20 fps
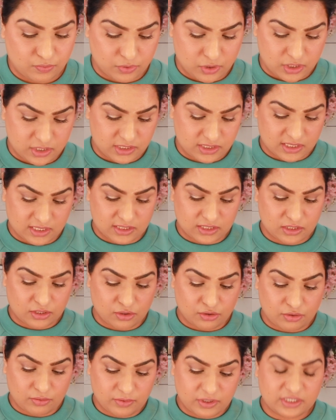was this
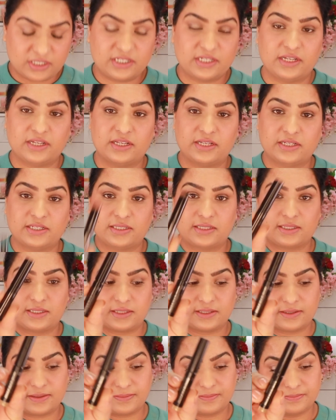Laura Mercier
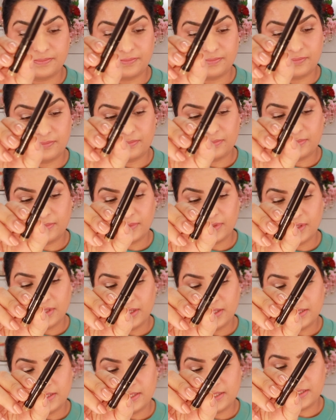
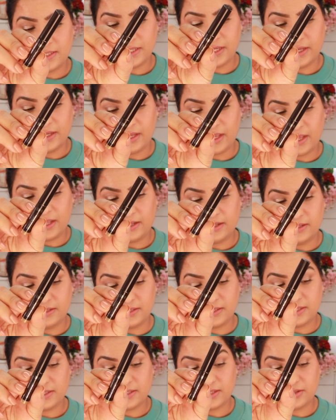stick, and this
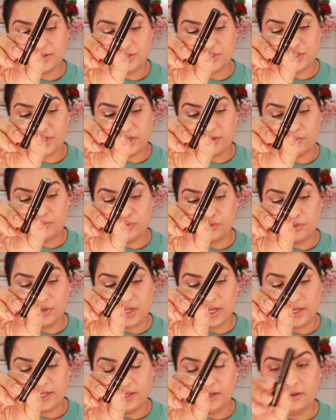is in the shade
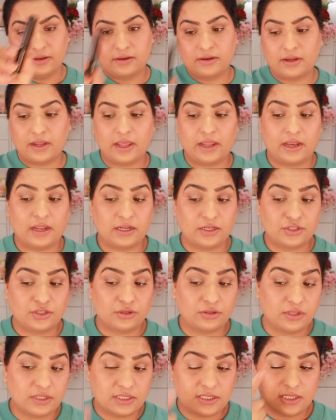Moonlight. And I
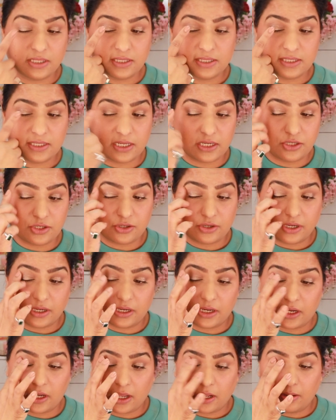took this in the center and I
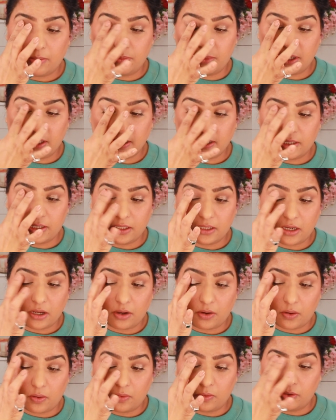kind of blended it
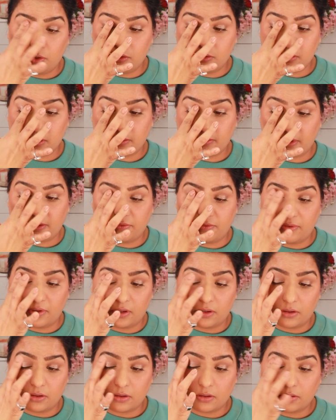out using my
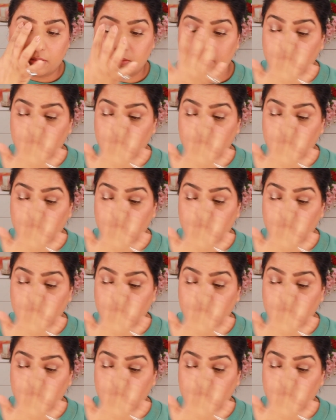finger.